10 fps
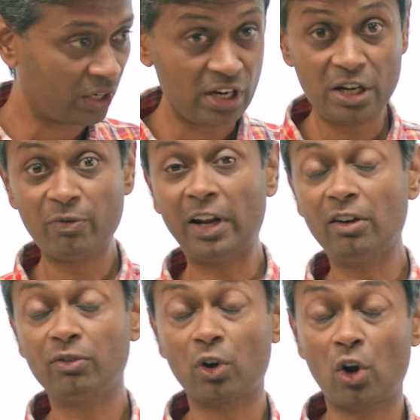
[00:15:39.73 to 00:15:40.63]
really well
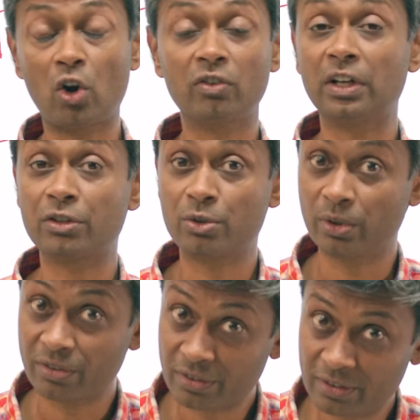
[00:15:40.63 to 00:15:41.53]
for a lot of our
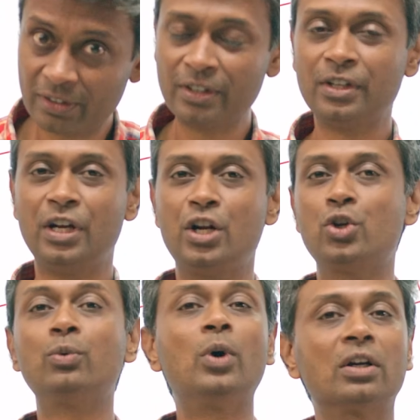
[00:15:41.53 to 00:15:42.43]
students. It
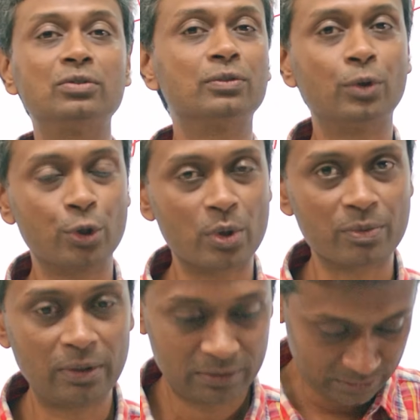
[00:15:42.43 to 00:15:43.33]
should work for, for you as
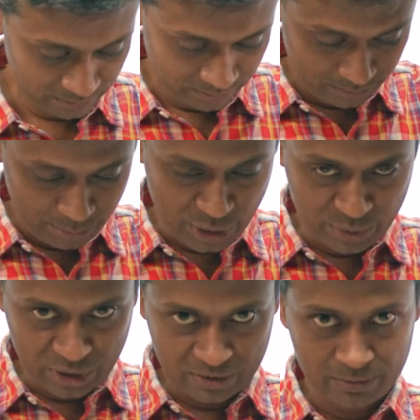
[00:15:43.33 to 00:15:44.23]
well. Best
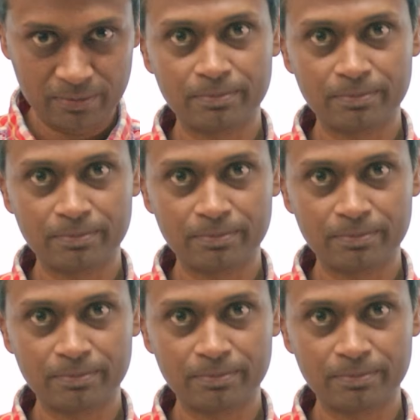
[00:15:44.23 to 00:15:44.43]
wishes.